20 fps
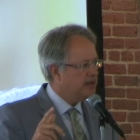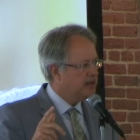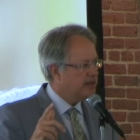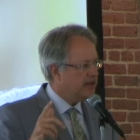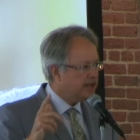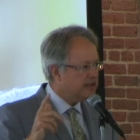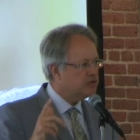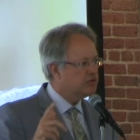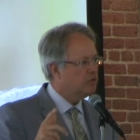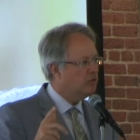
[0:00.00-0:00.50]

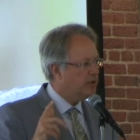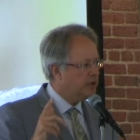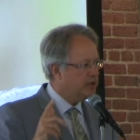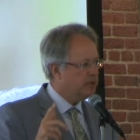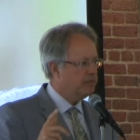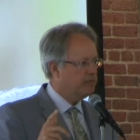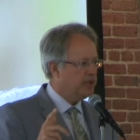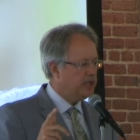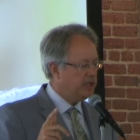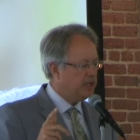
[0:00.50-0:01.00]
That's what a
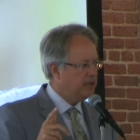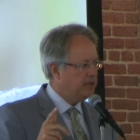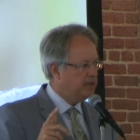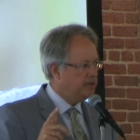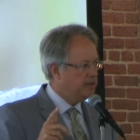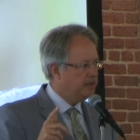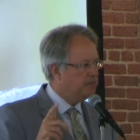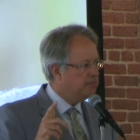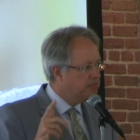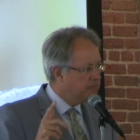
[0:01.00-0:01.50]

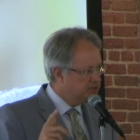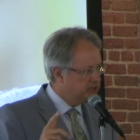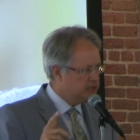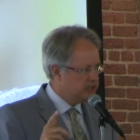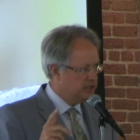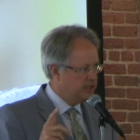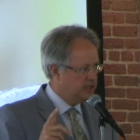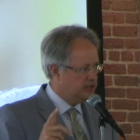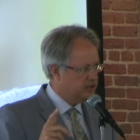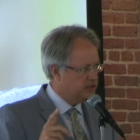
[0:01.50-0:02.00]
big
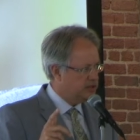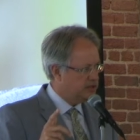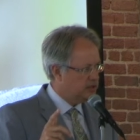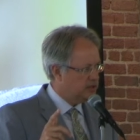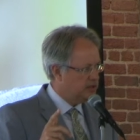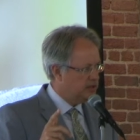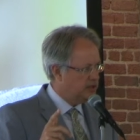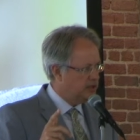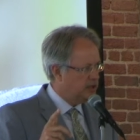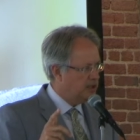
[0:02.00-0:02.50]
business
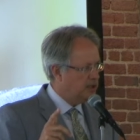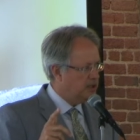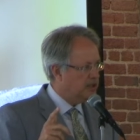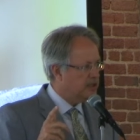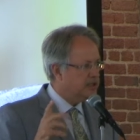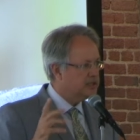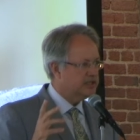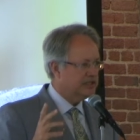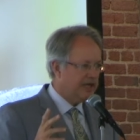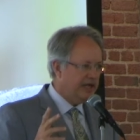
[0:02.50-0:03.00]

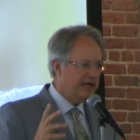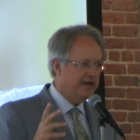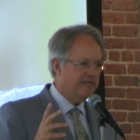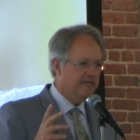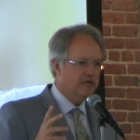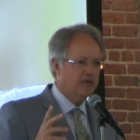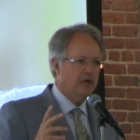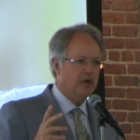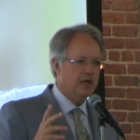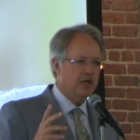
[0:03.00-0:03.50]
the
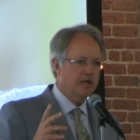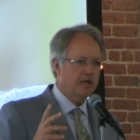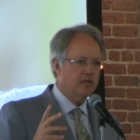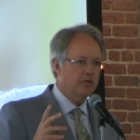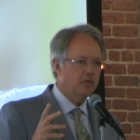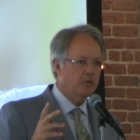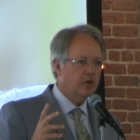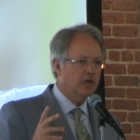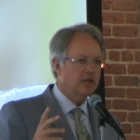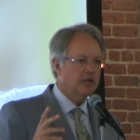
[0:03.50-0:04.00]
slave
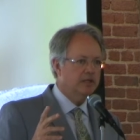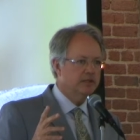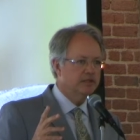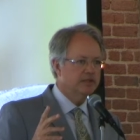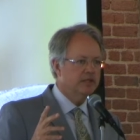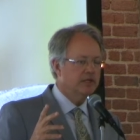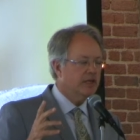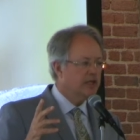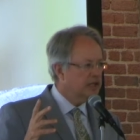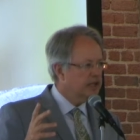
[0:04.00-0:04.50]
trade
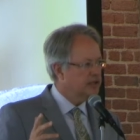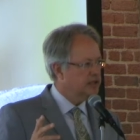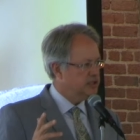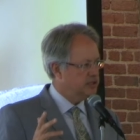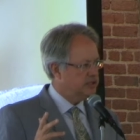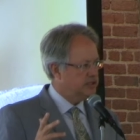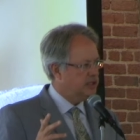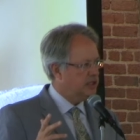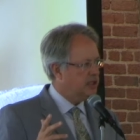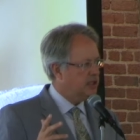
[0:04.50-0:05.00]
was in this
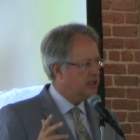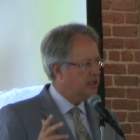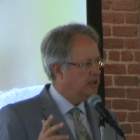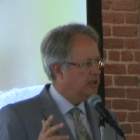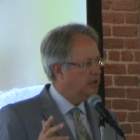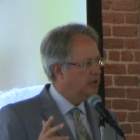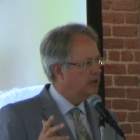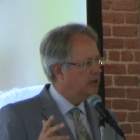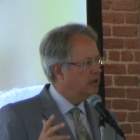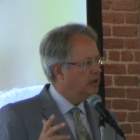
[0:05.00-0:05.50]
city
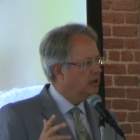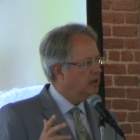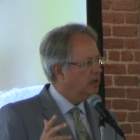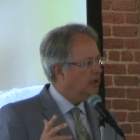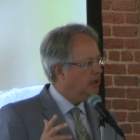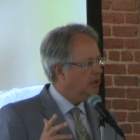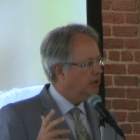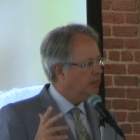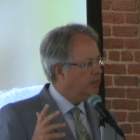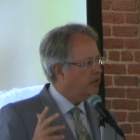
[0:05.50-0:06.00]

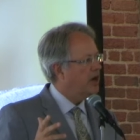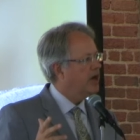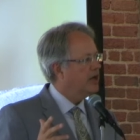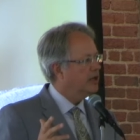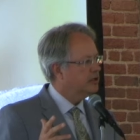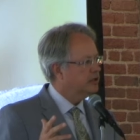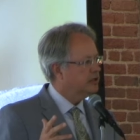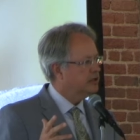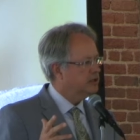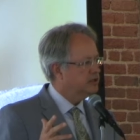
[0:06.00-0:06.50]
prior
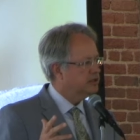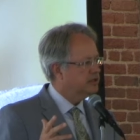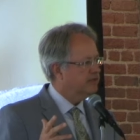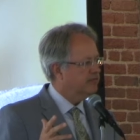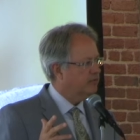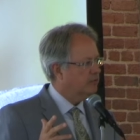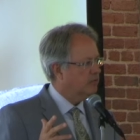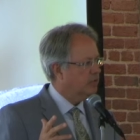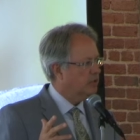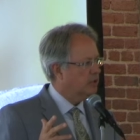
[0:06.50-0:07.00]
to the
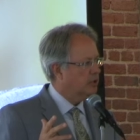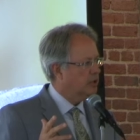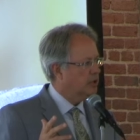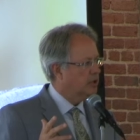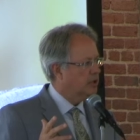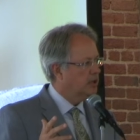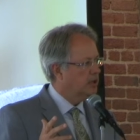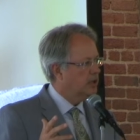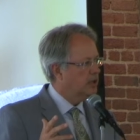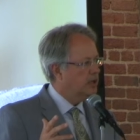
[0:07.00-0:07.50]
Civil War.
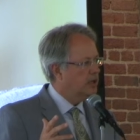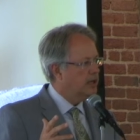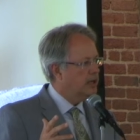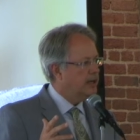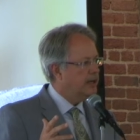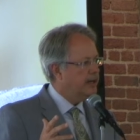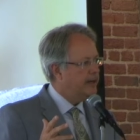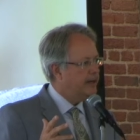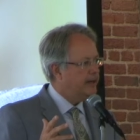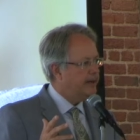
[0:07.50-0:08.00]

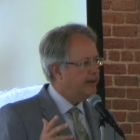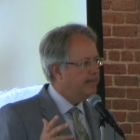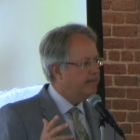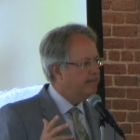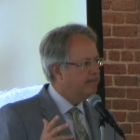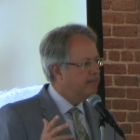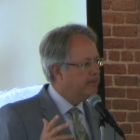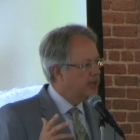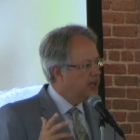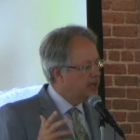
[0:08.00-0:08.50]

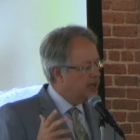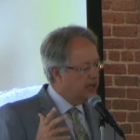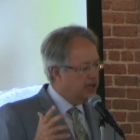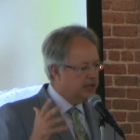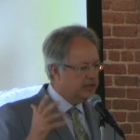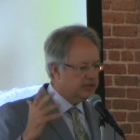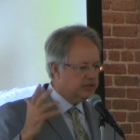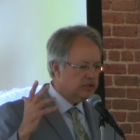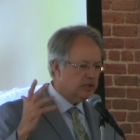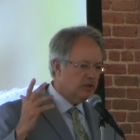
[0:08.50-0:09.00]

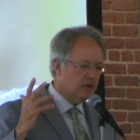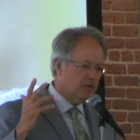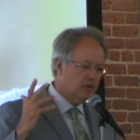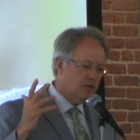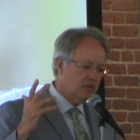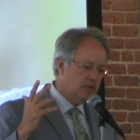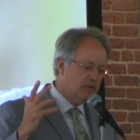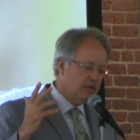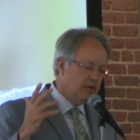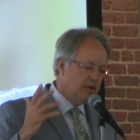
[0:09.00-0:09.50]
And
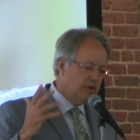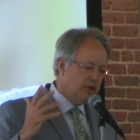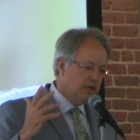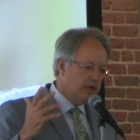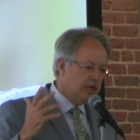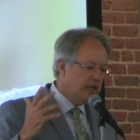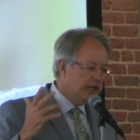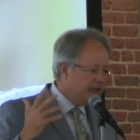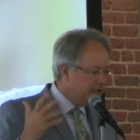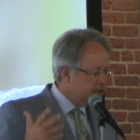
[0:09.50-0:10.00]
so
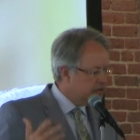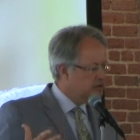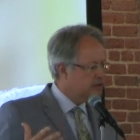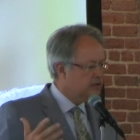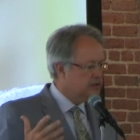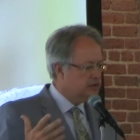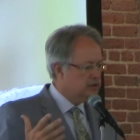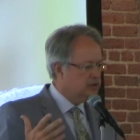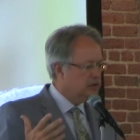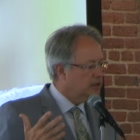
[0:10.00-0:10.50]

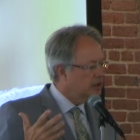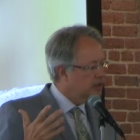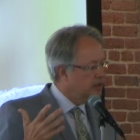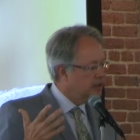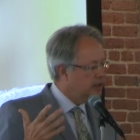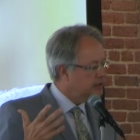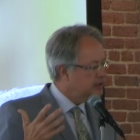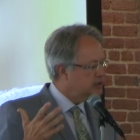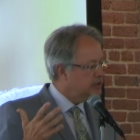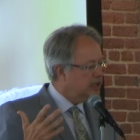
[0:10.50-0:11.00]

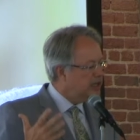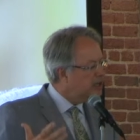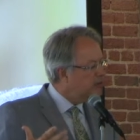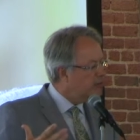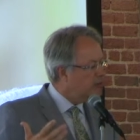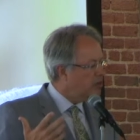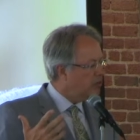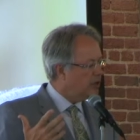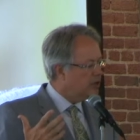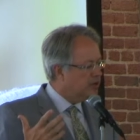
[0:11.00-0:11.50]
it's an
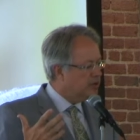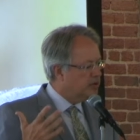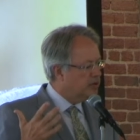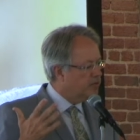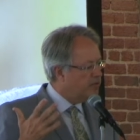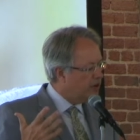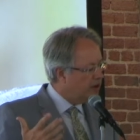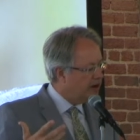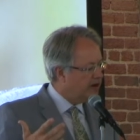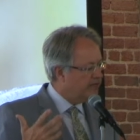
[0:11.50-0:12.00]

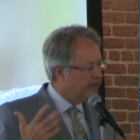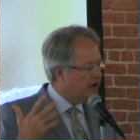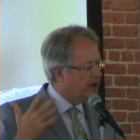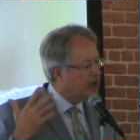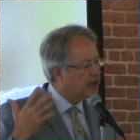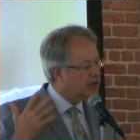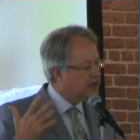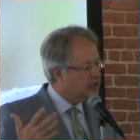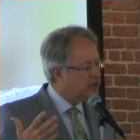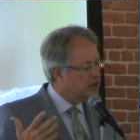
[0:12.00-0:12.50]
important part of our